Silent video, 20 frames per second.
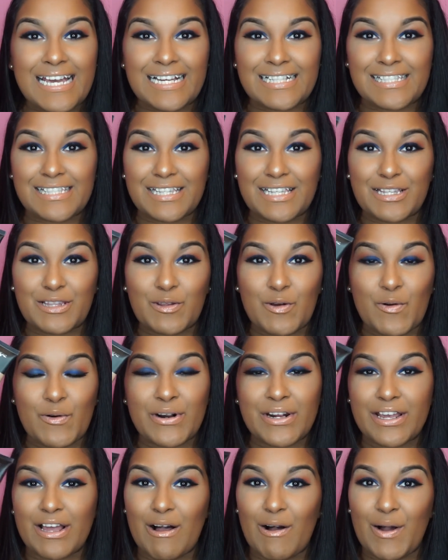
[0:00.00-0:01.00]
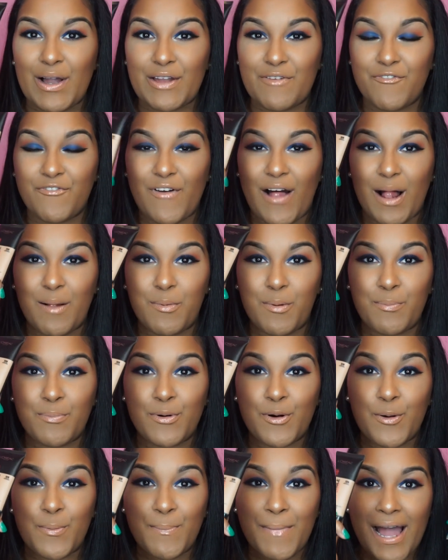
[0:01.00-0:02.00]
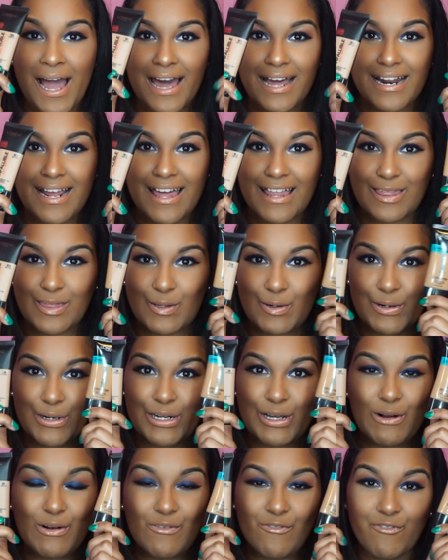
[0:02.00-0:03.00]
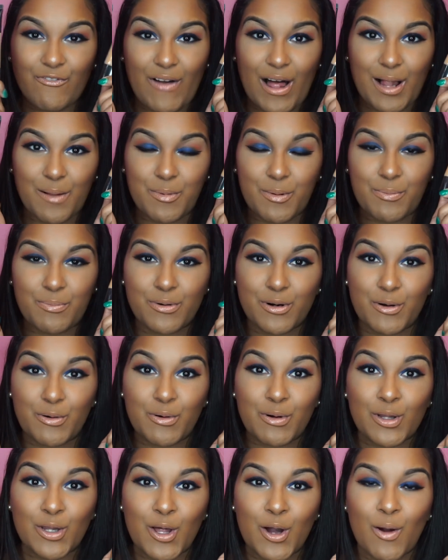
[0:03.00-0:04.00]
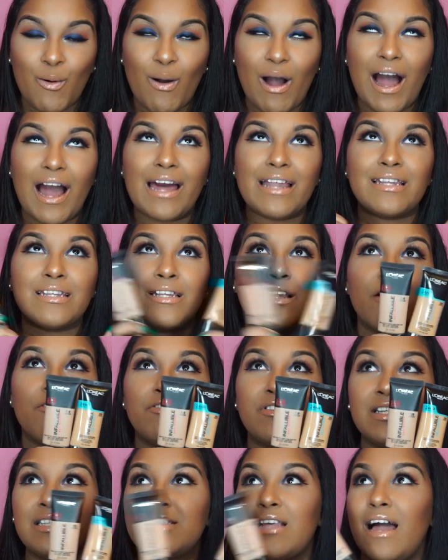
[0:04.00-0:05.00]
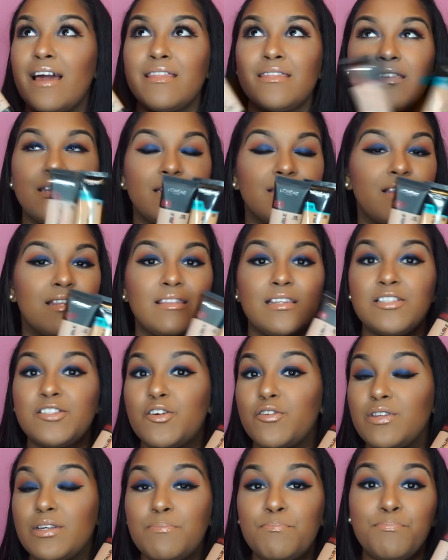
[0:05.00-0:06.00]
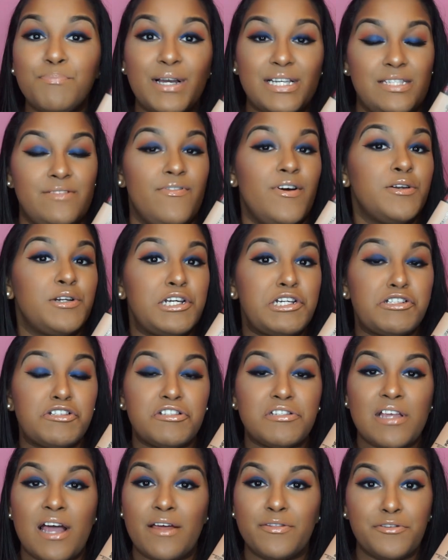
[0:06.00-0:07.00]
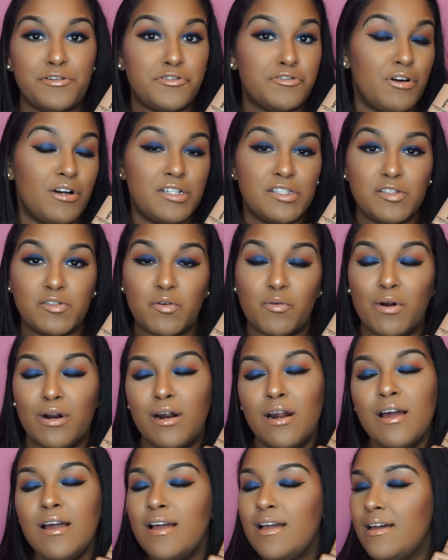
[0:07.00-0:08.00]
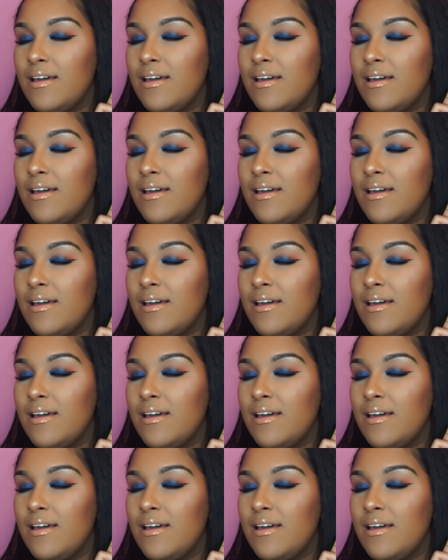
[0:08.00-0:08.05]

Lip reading: It's the L'Oreal Infallible Pro Matte and L'Oreal Infallible Pro Glow. I love these. I think that these are the best foundations at the drugstore.